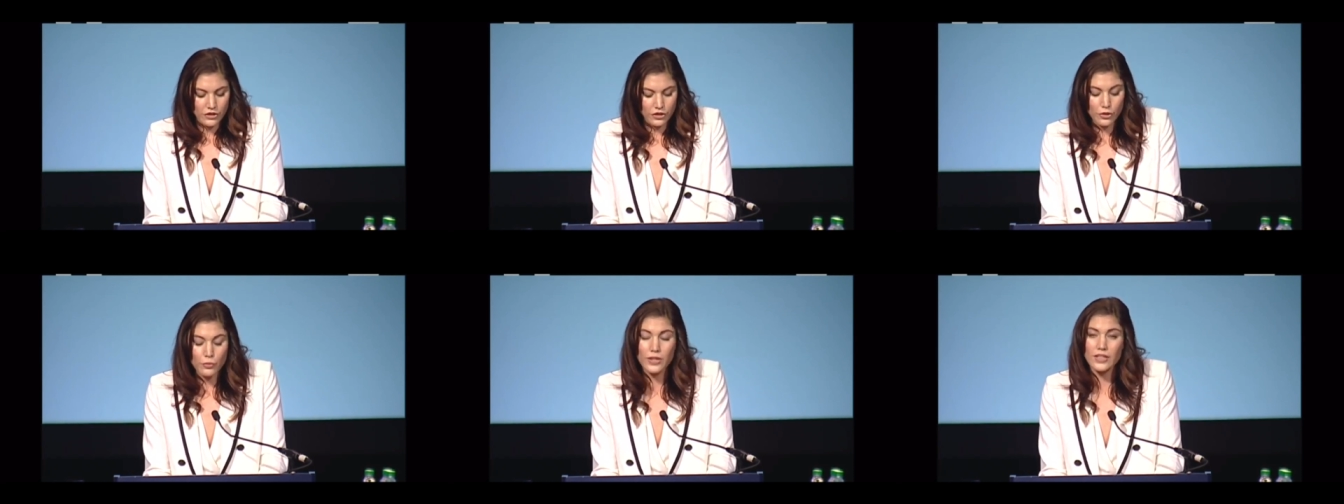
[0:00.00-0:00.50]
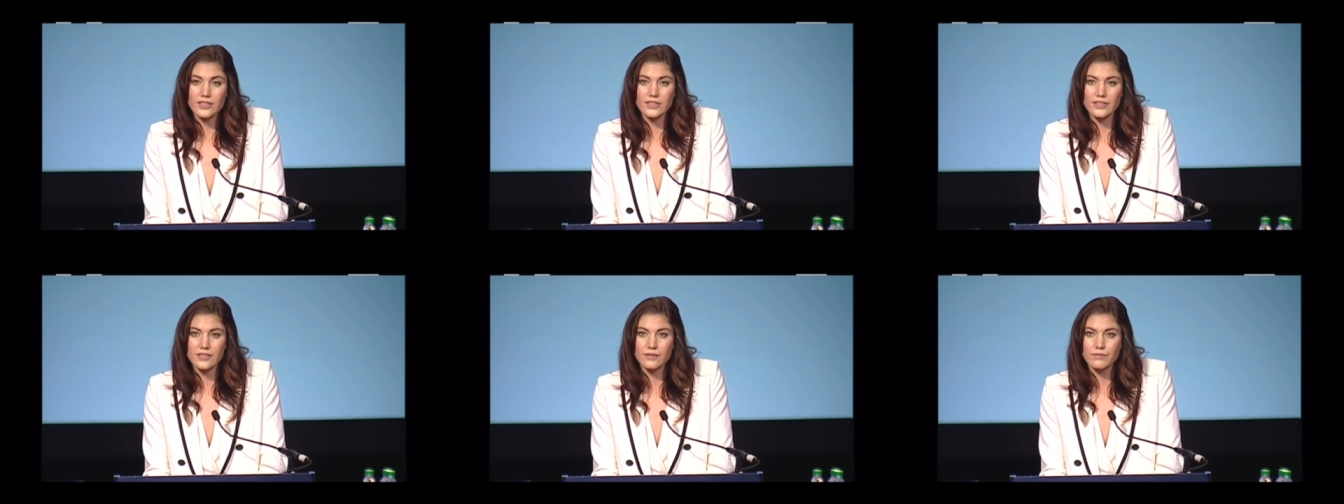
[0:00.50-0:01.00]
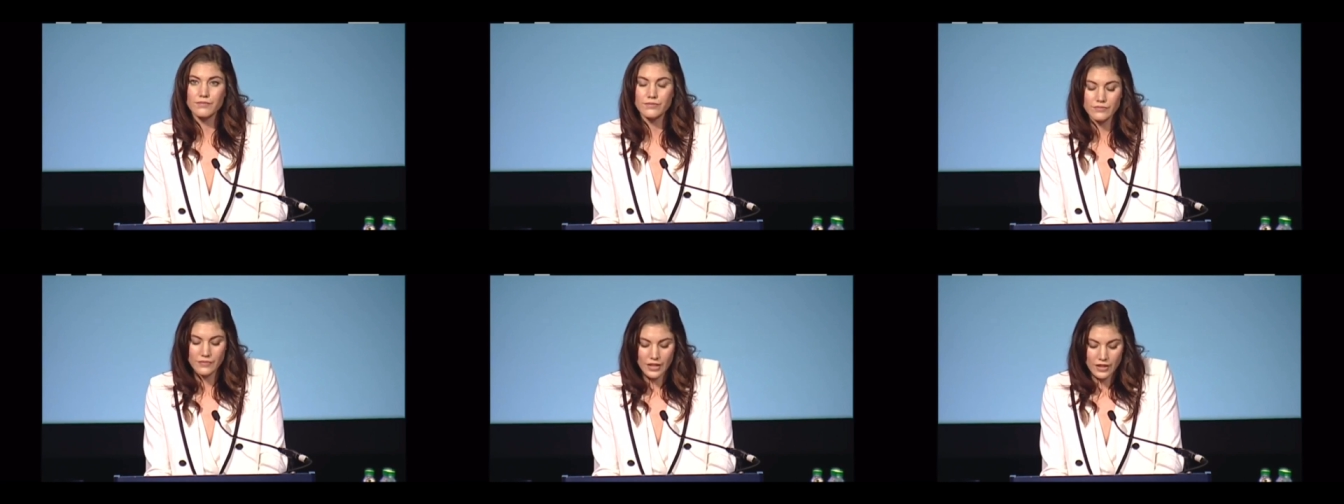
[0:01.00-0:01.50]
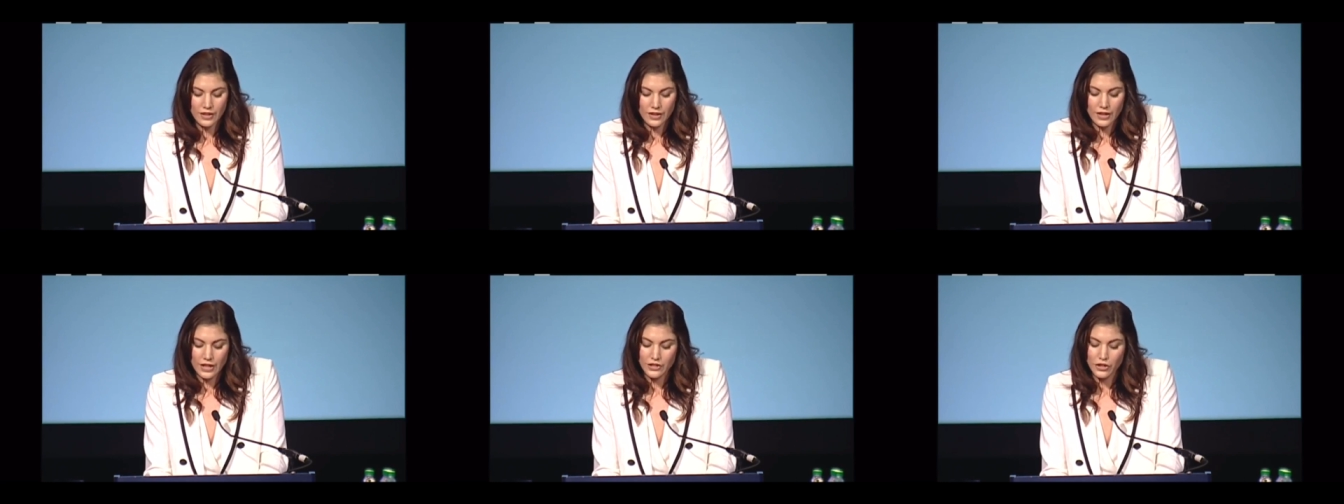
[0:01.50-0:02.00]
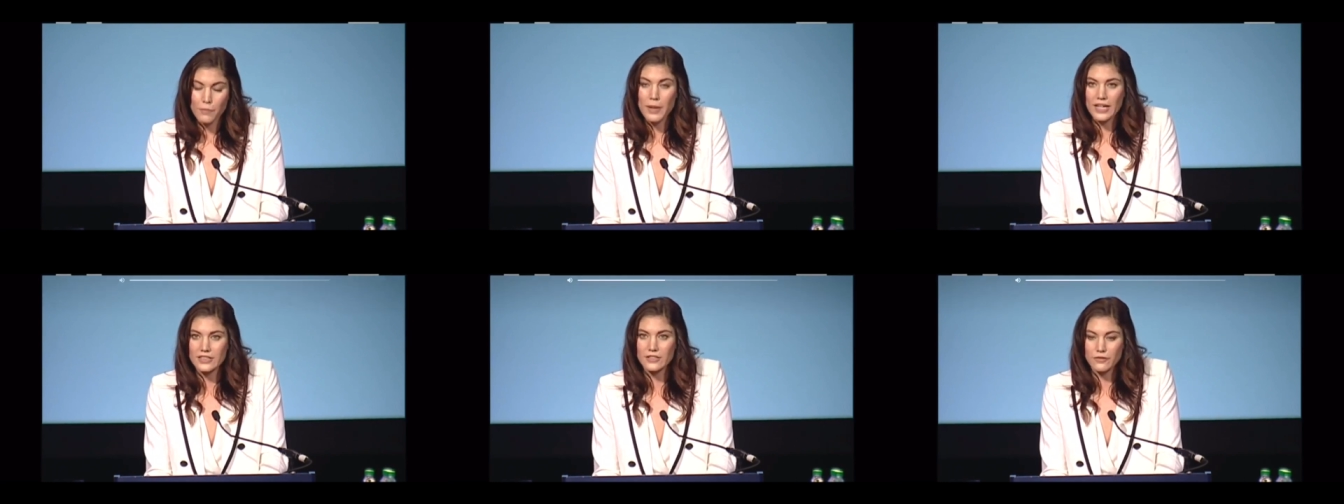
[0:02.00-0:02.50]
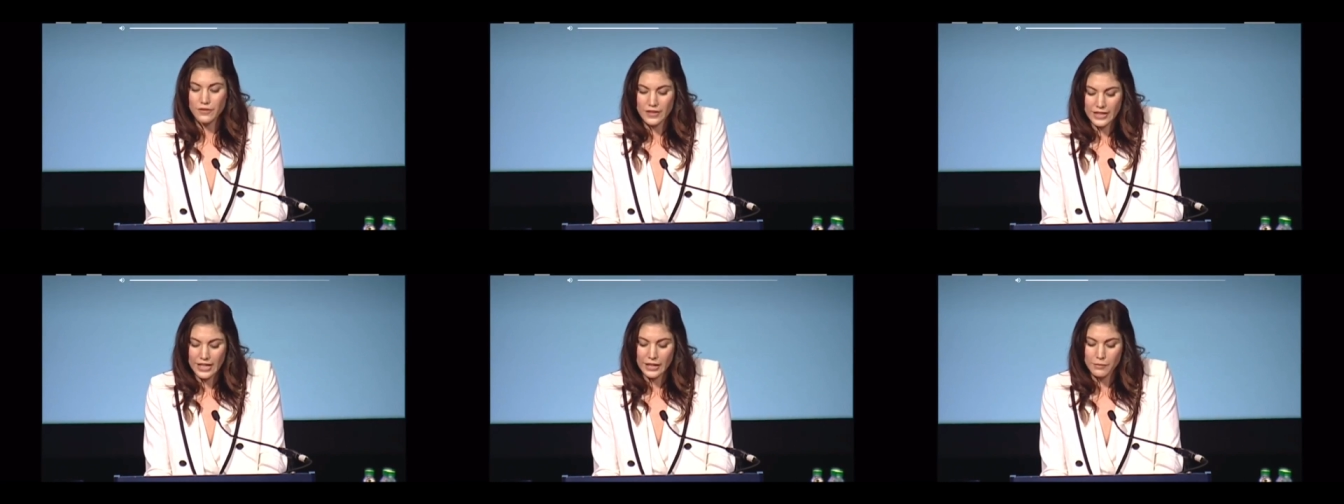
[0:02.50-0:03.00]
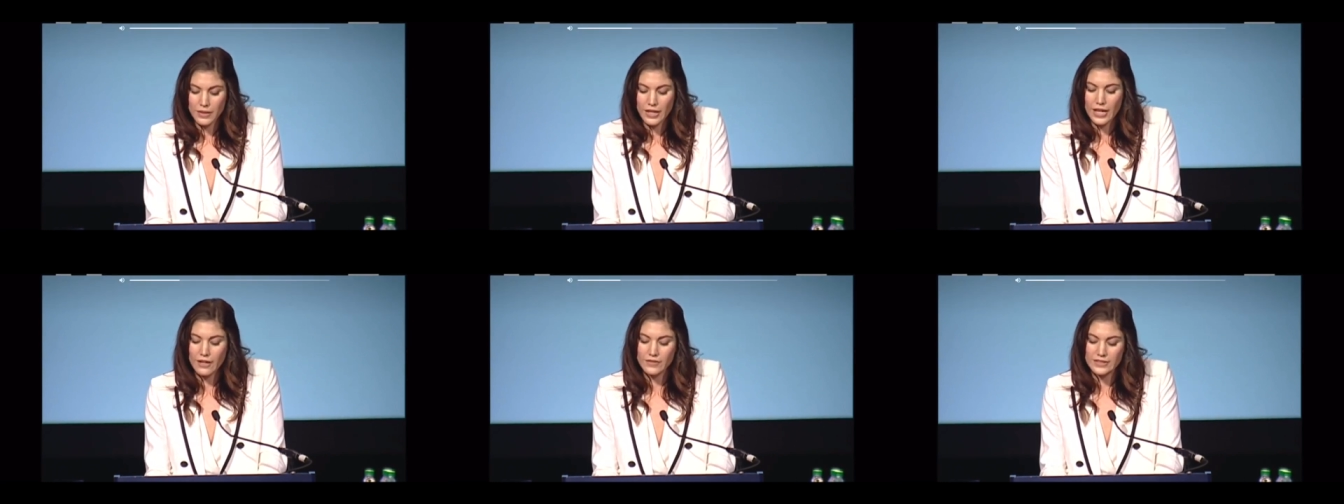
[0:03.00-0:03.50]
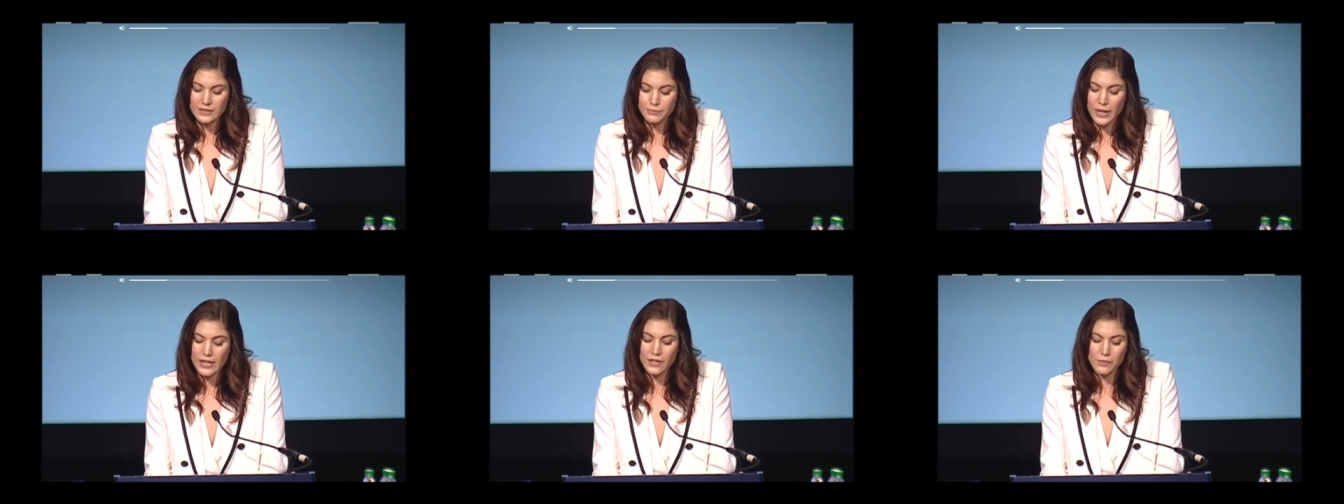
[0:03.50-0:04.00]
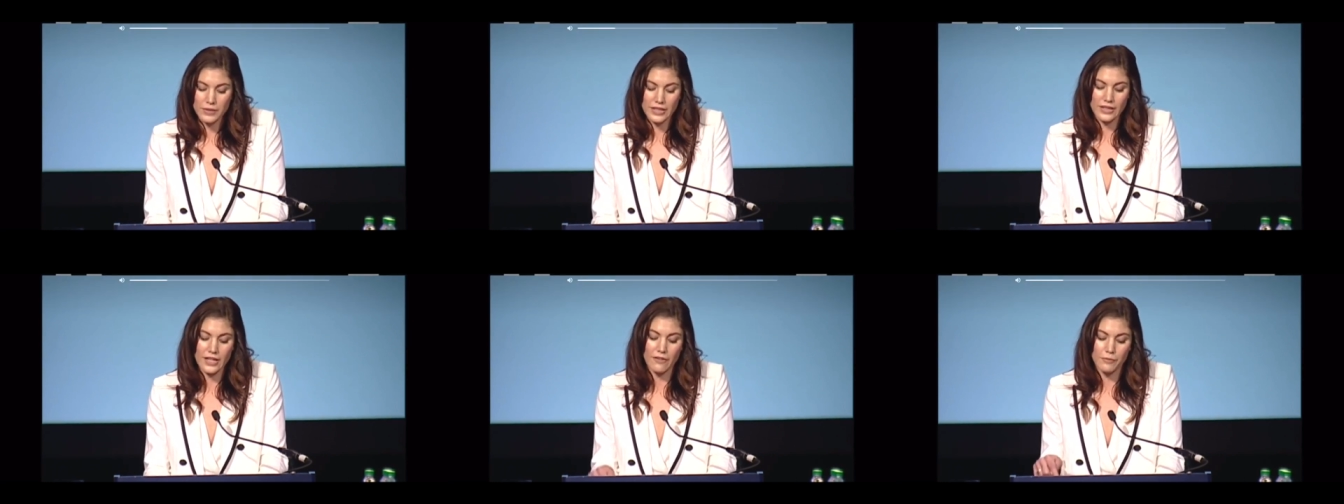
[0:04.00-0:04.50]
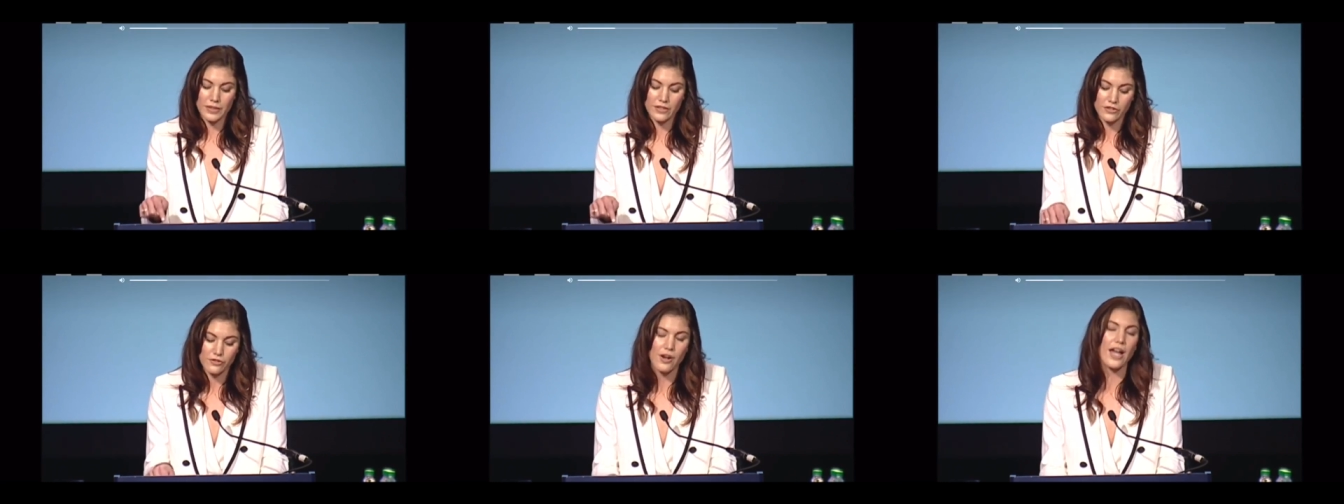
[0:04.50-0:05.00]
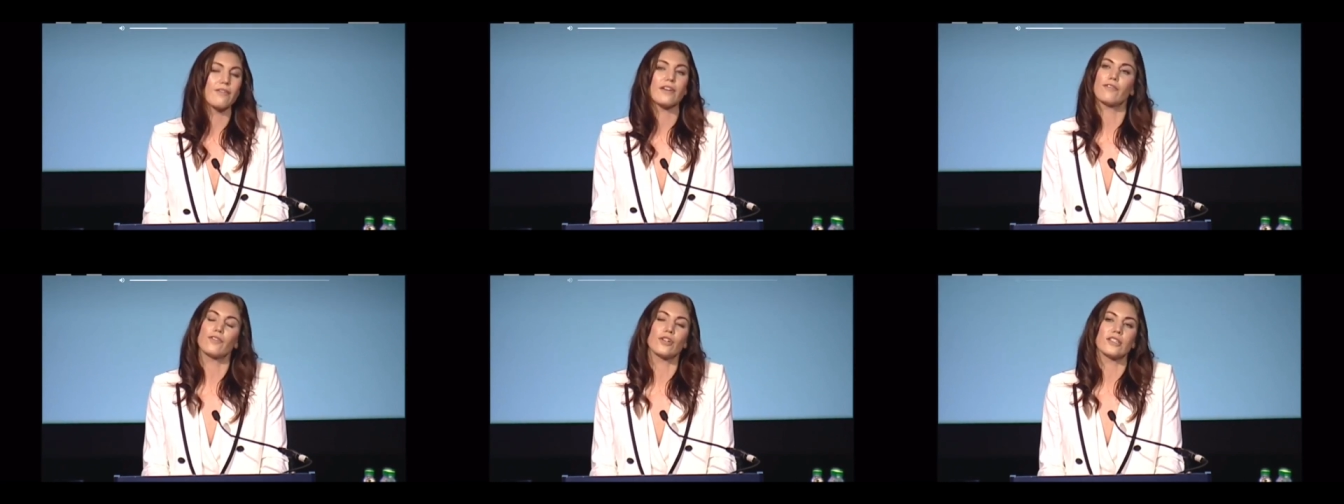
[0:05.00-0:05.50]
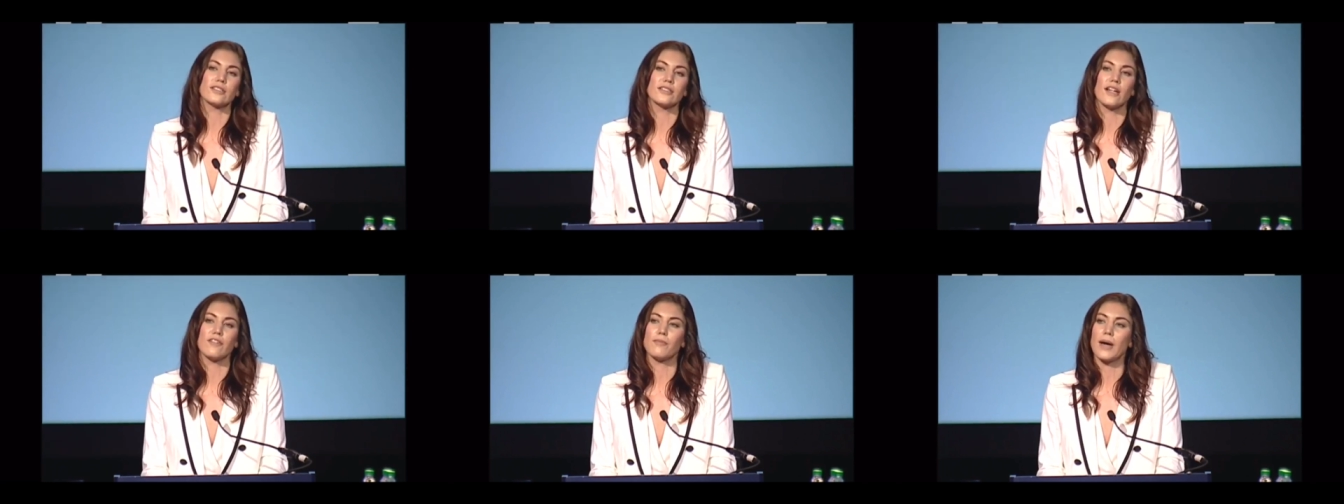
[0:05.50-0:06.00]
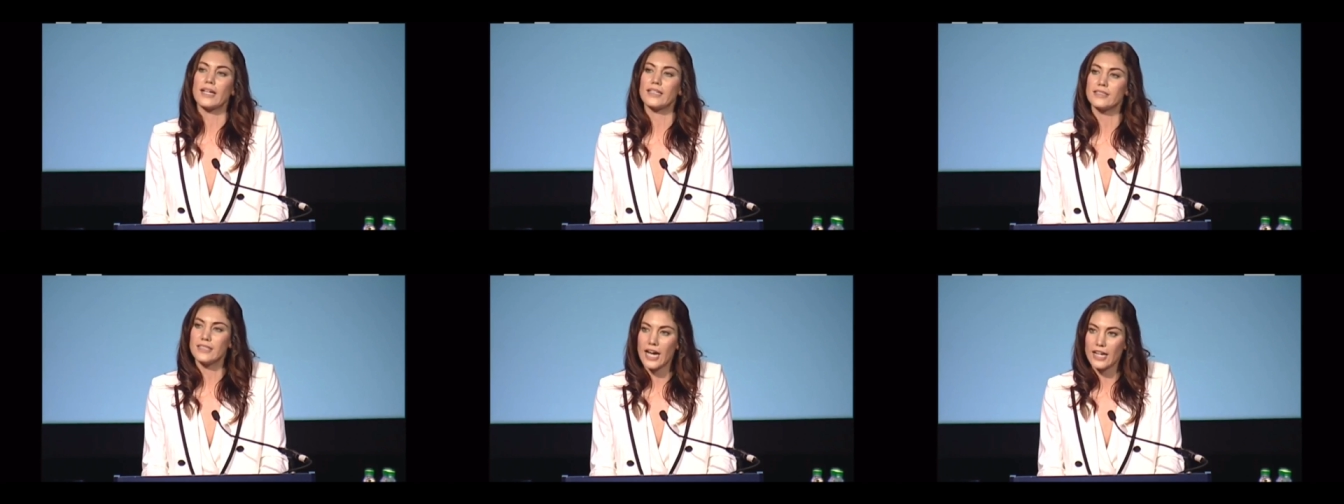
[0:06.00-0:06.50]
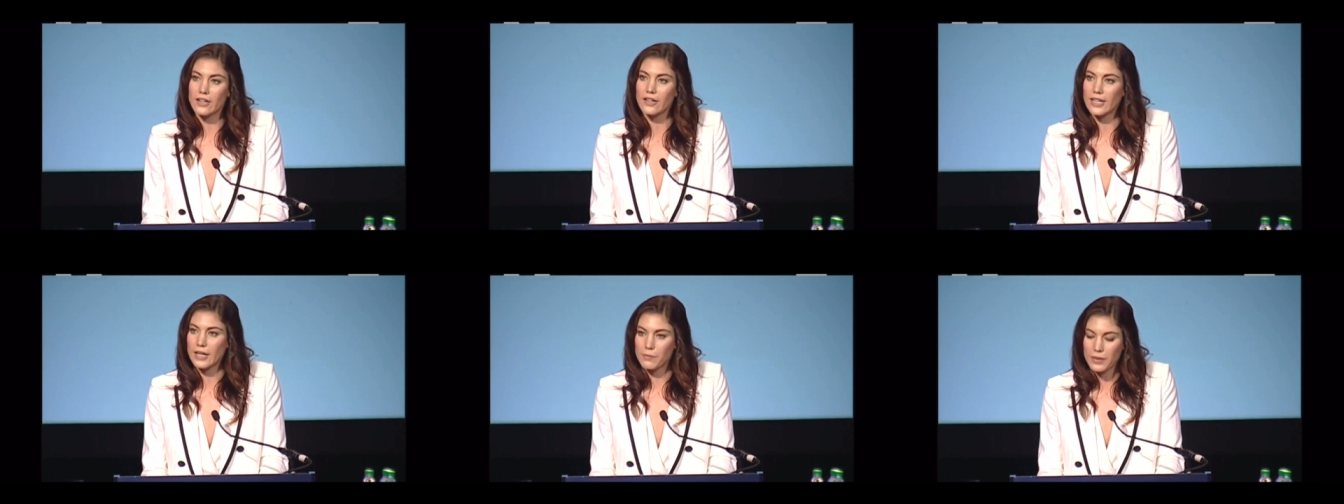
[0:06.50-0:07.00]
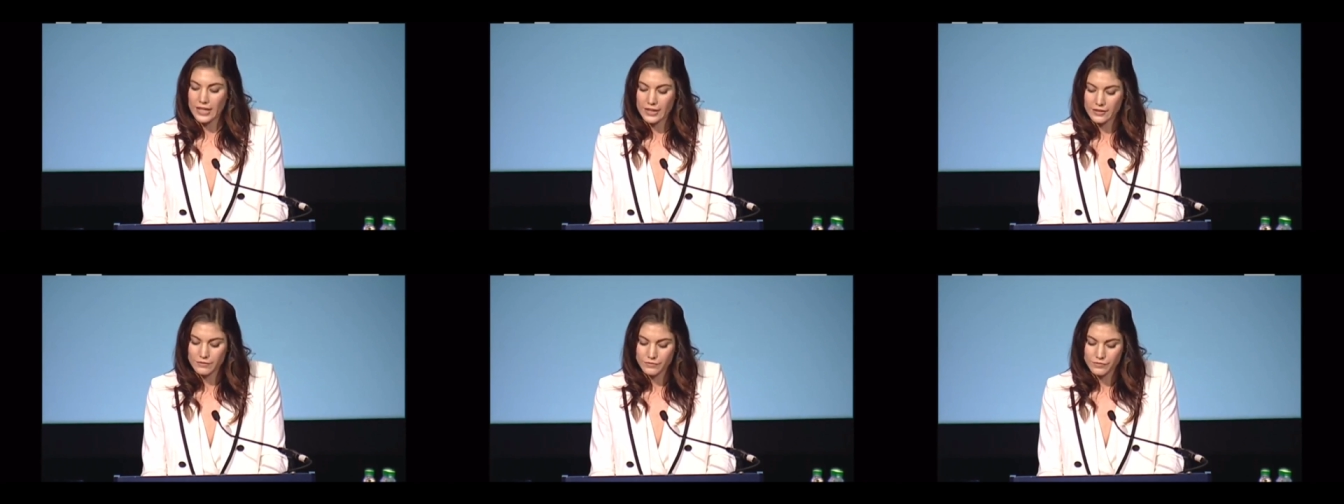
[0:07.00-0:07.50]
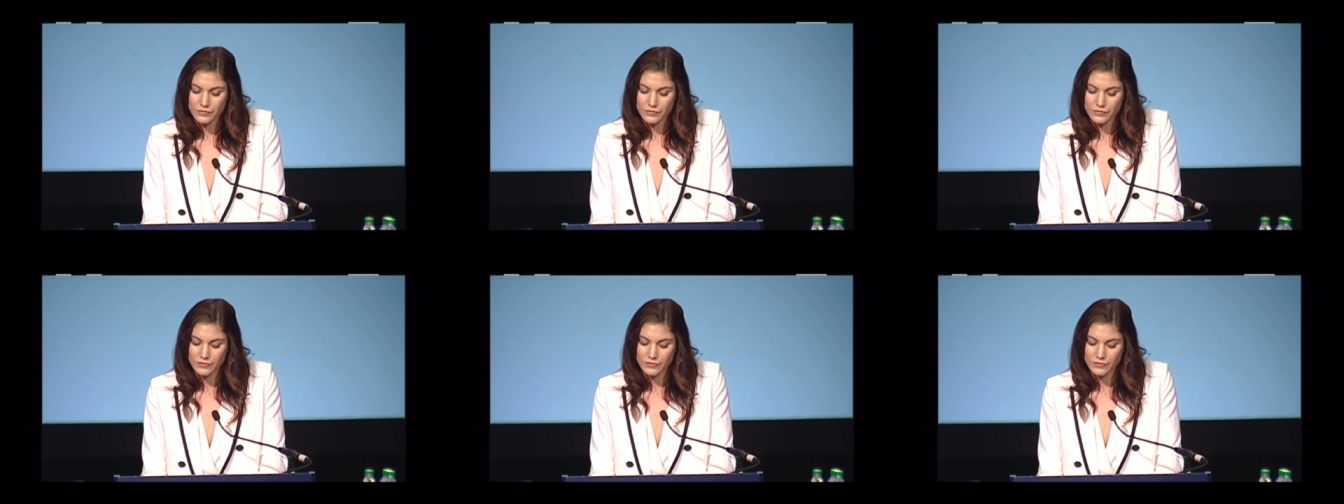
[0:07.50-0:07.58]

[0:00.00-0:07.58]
Your words and your passion for the game have inspired me and have been the driving force of my entire campaign.